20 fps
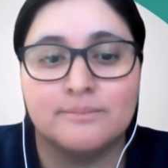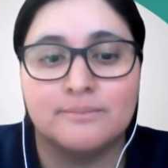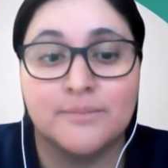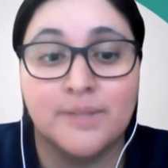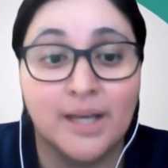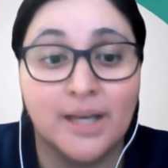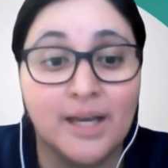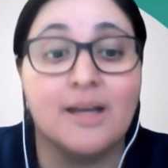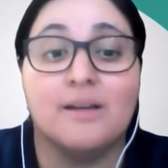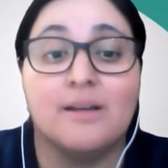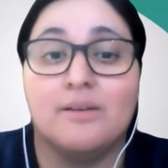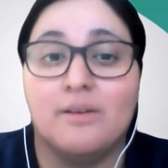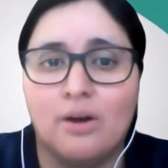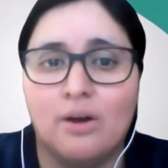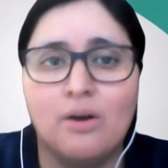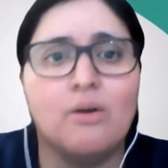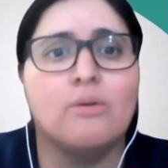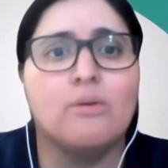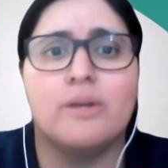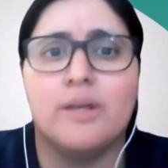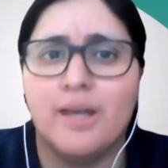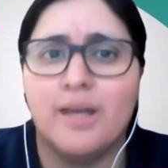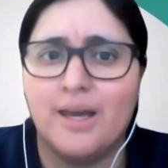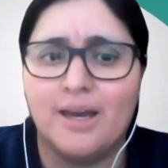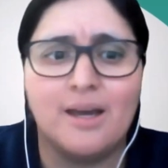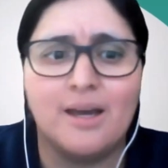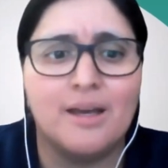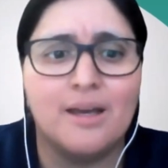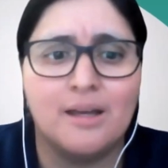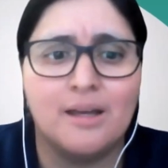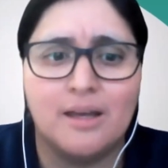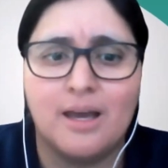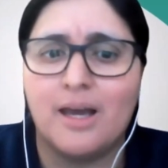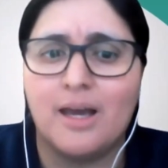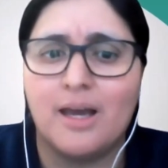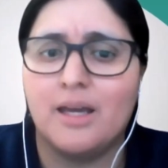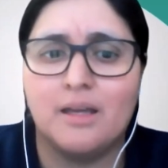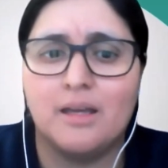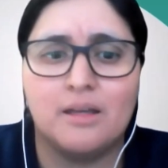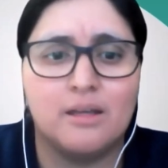Yeah. Oh, yeah.
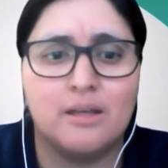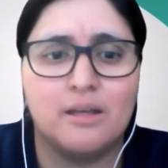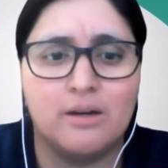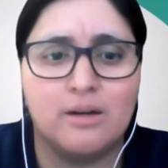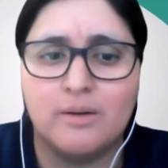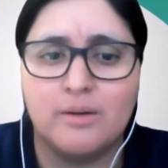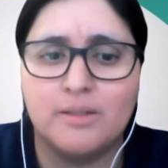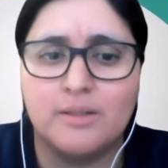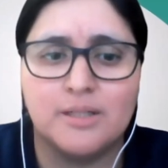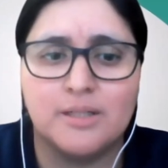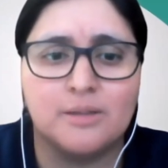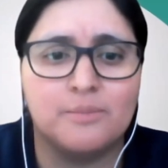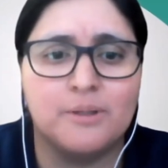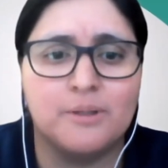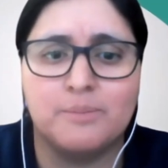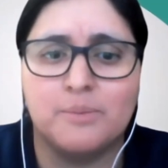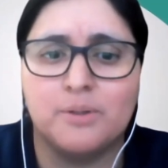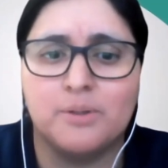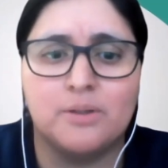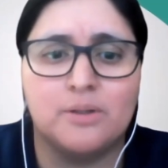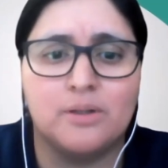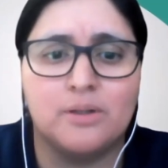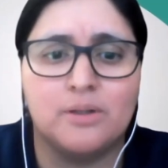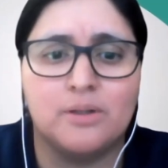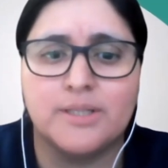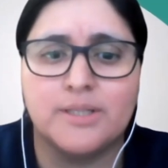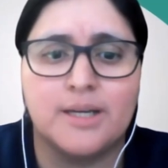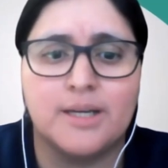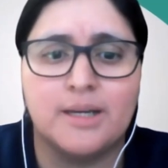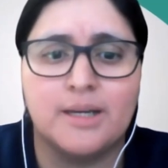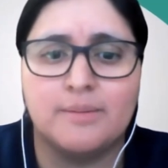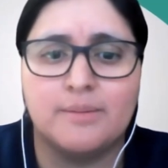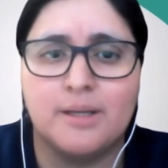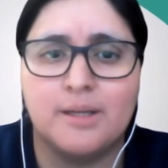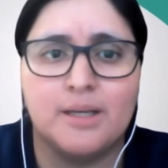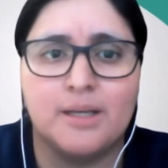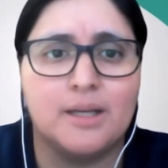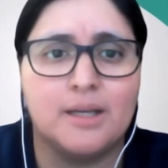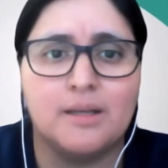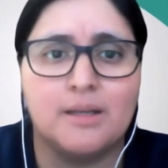I, you know, I would tell people all the time,
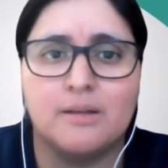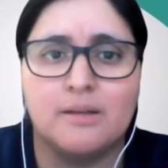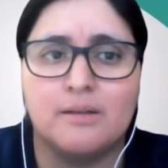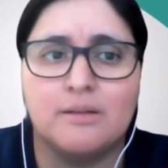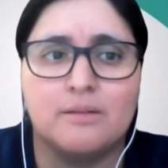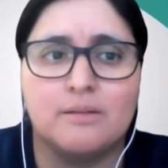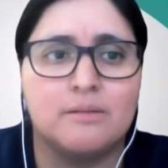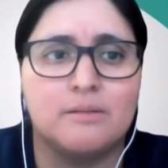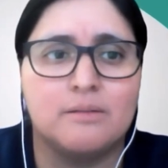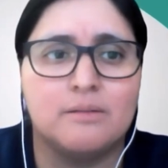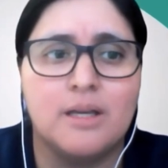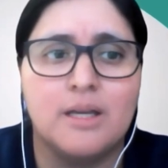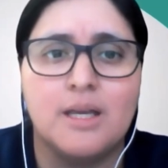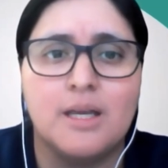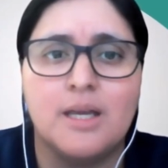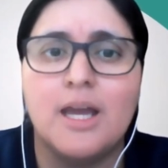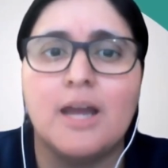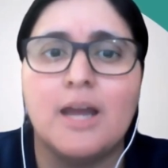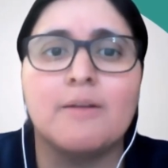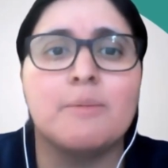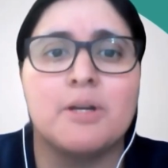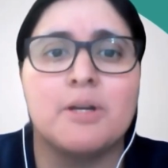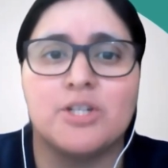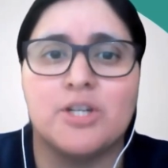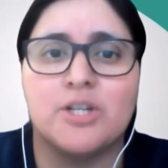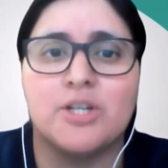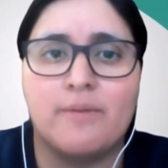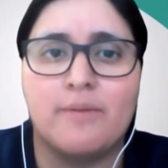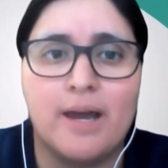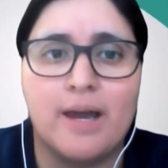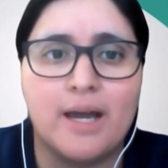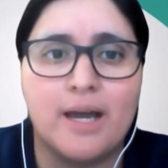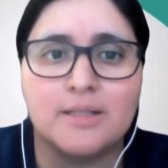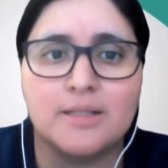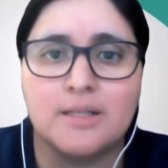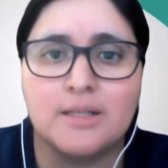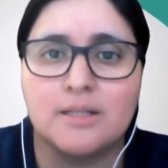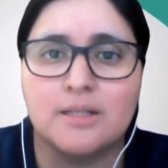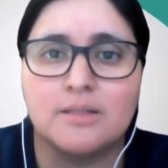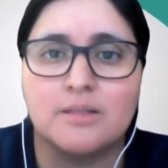like, you know, everybody should have
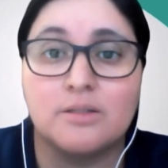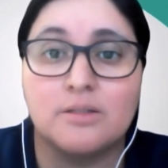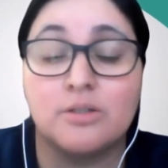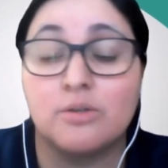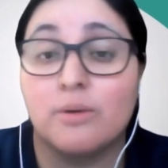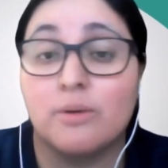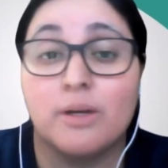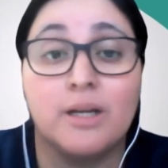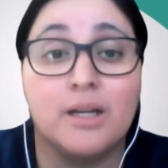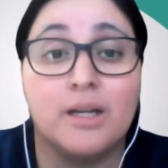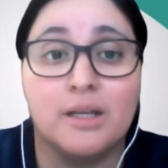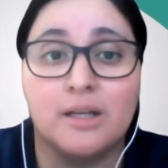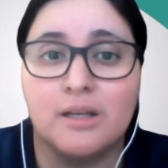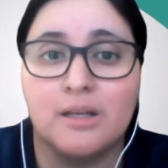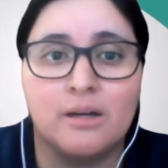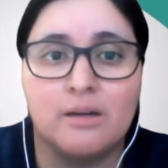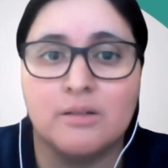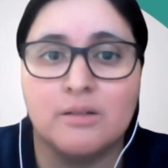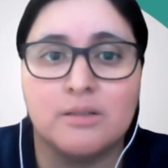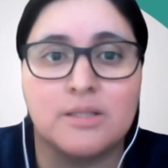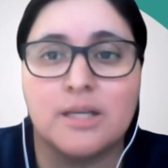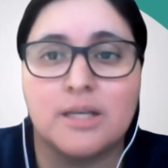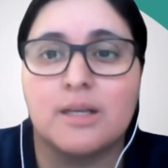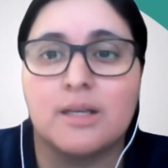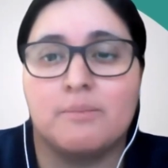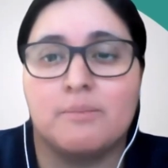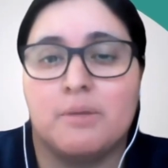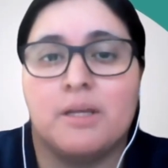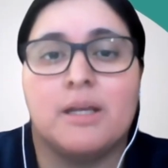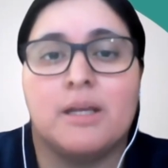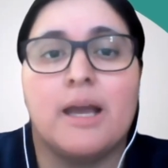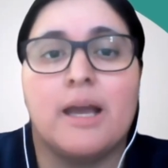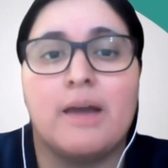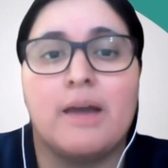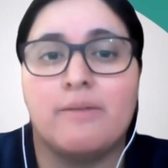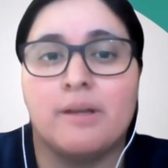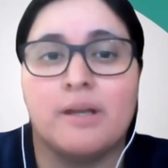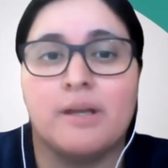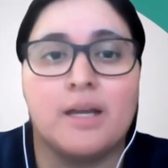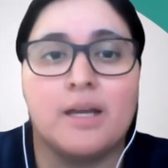access to reading. You know, it's like being
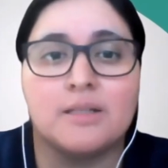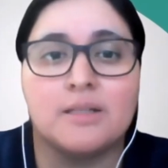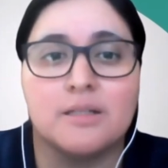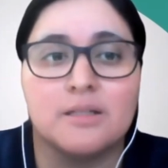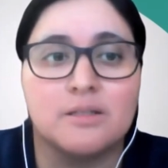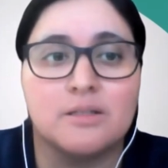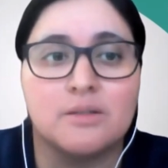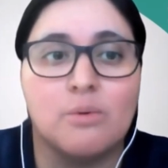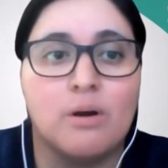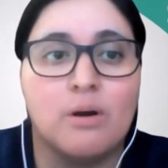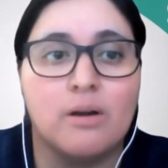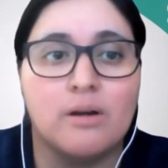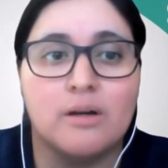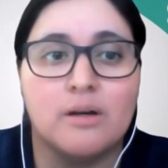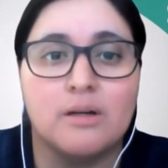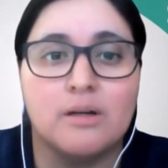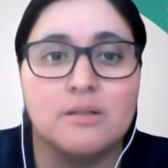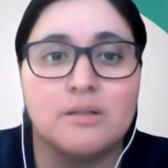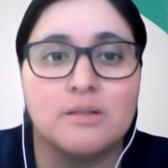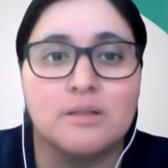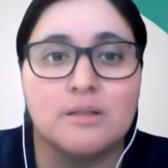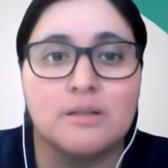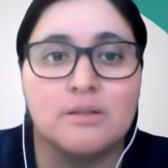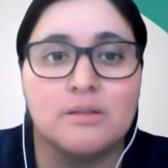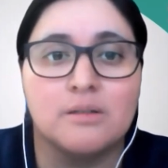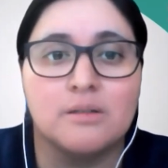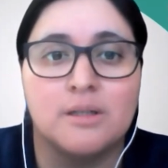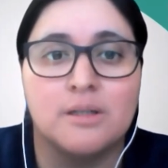having access to water. So,